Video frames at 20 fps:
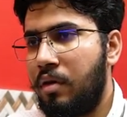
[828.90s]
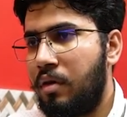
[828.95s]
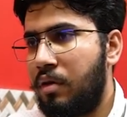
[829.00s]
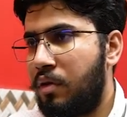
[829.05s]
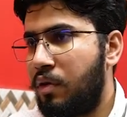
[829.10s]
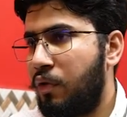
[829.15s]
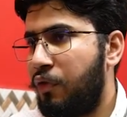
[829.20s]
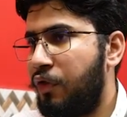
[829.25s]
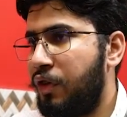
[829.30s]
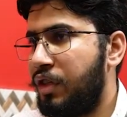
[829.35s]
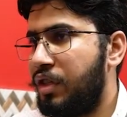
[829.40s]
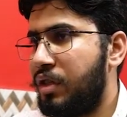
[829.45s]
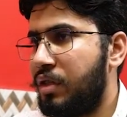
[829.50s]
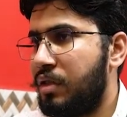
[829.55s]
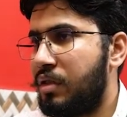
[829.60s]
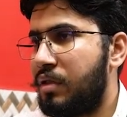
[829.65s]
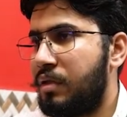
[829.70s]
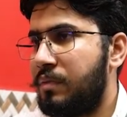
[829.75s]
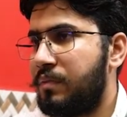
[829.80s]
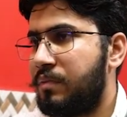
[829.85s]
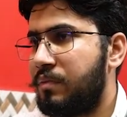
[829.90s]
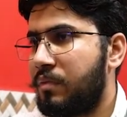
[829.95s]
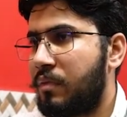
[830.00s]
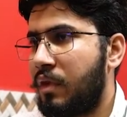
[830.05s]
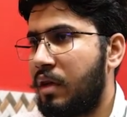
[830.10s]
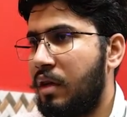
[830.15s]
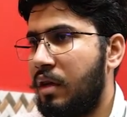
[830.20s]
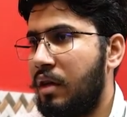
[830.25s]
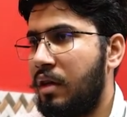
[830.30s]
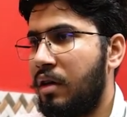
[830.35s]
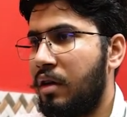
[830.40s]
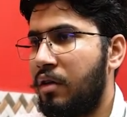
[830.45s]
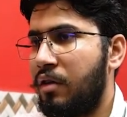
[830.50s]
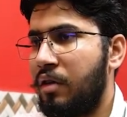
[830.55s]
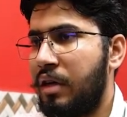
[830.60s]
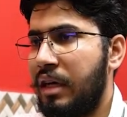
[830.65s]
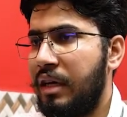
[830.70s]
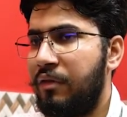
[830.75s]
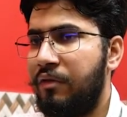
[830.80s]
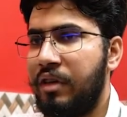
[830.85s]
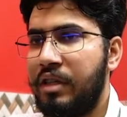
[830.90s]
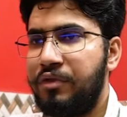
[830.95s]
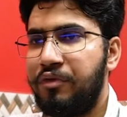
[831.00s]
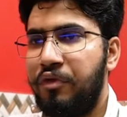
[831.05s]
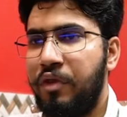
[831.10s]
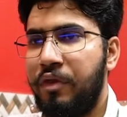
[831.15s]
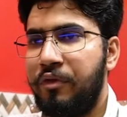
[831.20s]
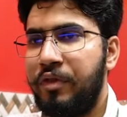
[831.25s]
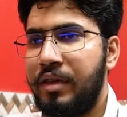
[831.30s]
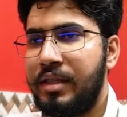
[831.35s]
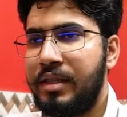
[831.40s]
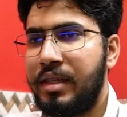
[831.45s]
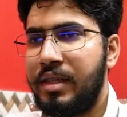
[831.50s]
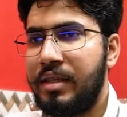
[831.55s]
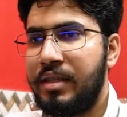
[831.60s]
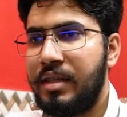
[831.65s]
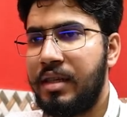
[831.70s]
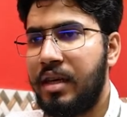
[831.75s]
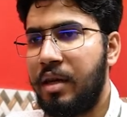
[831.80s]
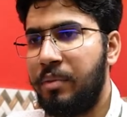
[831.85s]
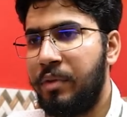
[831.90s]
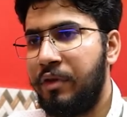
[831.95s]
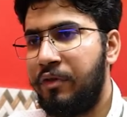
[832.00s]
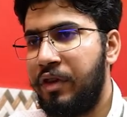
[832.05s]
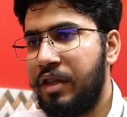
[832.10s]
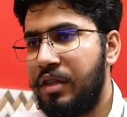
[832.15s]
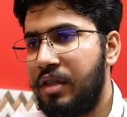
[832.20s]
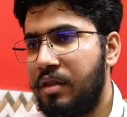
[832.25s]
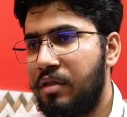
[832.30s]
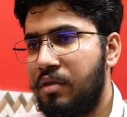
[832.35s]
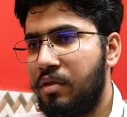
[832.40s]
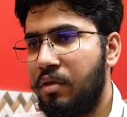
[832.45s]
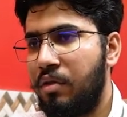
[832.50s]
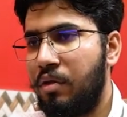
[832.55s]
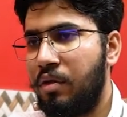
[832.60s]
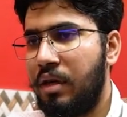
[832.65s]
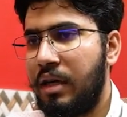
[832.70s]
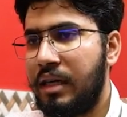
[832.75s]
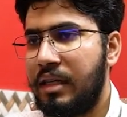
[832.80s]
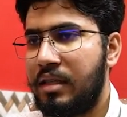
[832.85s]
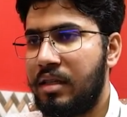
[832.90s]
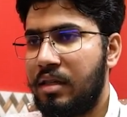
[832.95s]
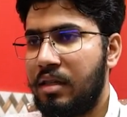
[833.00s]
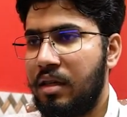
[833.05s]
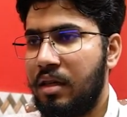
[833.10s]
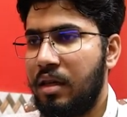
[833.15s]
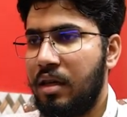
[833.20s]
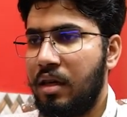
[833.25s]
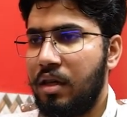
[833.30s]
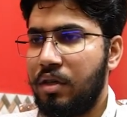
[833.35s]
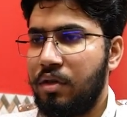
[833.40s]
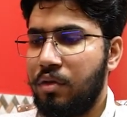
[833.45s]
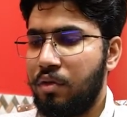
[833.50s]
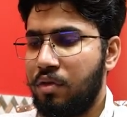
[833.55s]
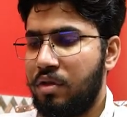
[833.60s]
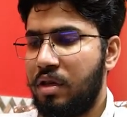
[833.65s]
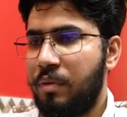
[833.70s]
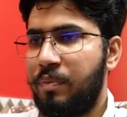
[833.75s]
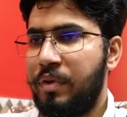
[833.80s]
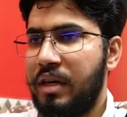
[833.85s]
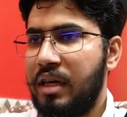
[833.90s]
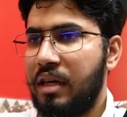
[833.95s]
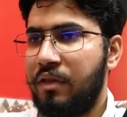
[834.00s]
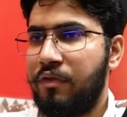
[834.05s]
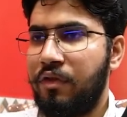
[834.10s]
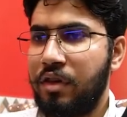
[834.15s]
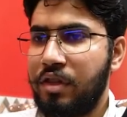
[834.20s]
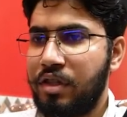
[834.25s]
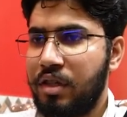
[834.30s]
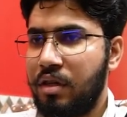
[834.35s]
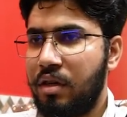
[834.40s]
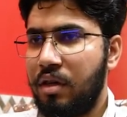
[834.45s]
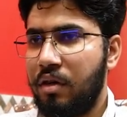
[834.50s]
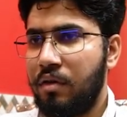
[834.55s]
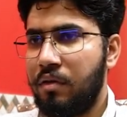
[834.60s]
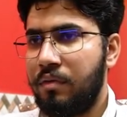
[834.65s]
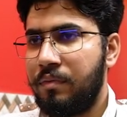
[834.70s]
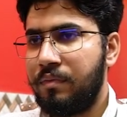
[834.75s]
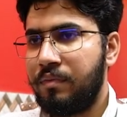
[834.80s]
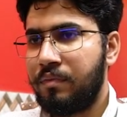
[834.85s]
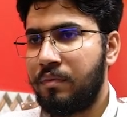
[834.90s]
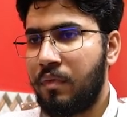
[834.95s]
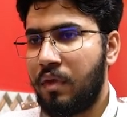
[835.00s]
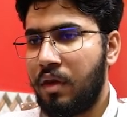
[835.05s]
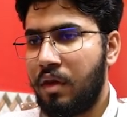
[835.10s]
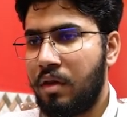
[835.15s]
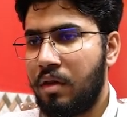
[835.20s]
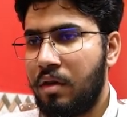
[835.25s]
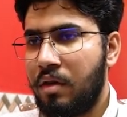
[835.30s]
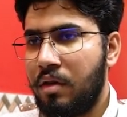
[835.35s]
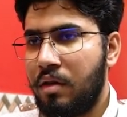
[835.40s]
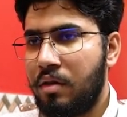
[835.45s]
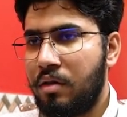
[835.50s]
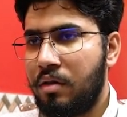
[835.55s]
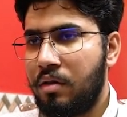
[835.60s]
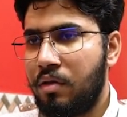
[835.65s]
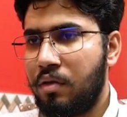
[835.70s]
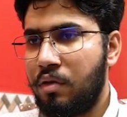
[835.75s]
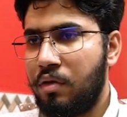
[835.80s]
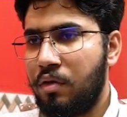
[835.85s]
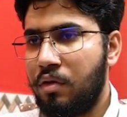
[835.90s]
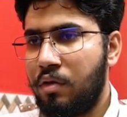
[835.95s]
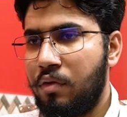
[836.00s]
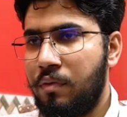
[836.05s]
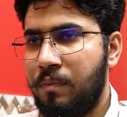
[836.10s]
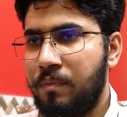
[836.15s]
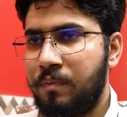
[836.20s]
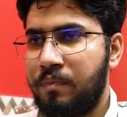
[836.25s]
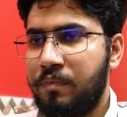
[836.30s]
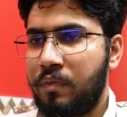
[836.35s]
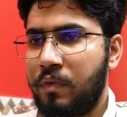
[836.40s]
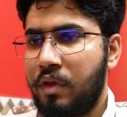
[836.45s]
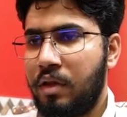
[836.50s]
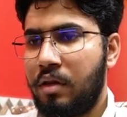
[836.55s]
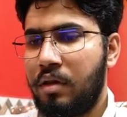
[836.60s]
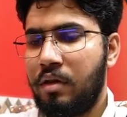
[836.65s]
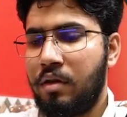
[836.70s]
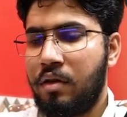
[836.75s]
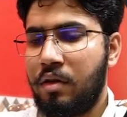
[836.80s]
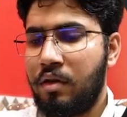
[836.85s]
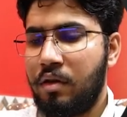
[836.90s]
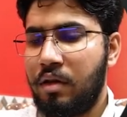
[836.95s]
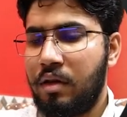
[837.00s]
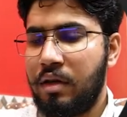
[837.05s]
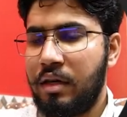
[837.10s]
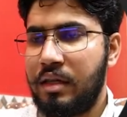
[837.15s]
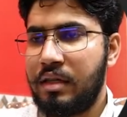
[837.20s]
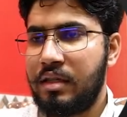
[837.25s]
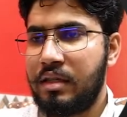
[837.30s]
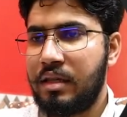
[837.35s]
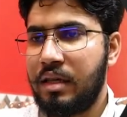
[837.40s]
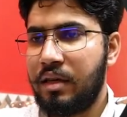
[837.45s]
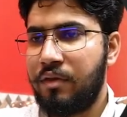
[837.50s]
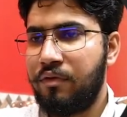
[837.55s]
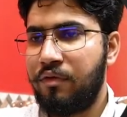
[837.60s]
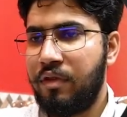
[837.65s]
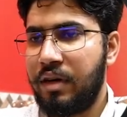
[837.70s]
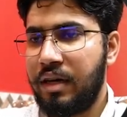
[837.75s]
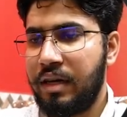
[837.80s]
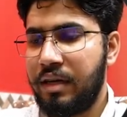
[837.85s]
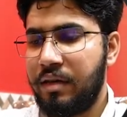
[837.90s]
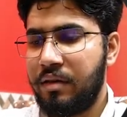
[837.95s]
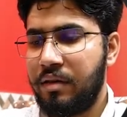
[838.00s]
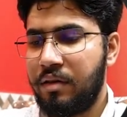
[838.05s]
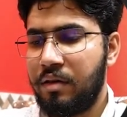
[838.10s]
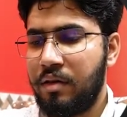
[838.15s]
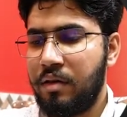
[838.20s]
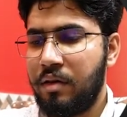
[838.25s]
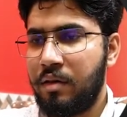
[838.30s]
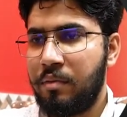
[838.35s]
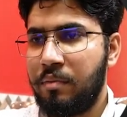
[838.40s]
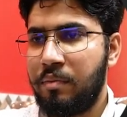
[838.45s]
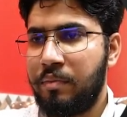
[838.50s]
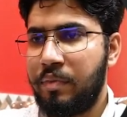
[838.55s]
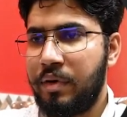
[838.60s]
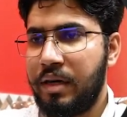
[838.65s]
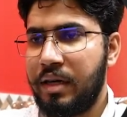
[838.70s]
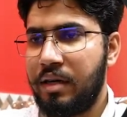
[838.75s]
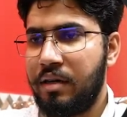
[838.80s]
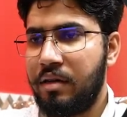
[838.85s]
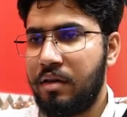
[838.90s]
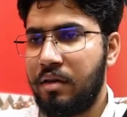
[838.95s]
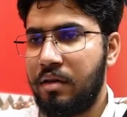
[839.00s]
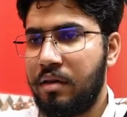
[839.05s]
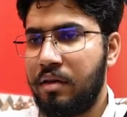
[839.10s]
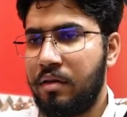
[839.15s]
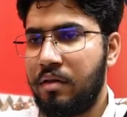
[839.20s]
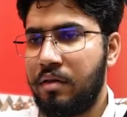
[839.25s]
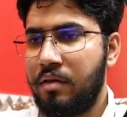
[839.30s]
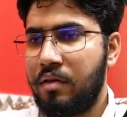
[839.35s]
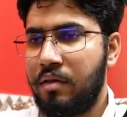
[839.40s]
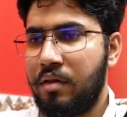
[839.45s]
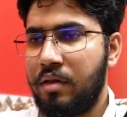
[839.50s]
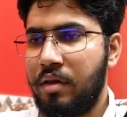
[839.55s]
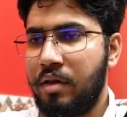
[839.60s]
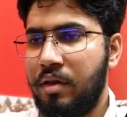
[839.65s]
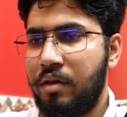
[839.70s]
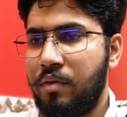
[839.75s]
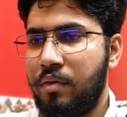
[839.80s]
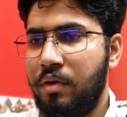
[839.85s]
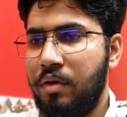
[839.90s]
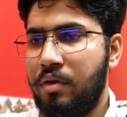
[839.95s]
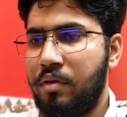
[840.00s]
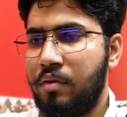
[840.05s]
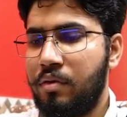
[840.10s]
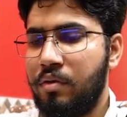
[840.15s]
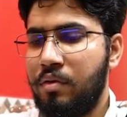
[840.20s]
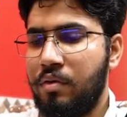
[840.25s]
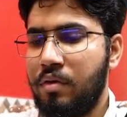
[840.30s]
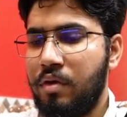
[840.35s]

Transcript: two features, in which one feature is a dummy feature. So let's use the predict function now. So let's take y pred equal to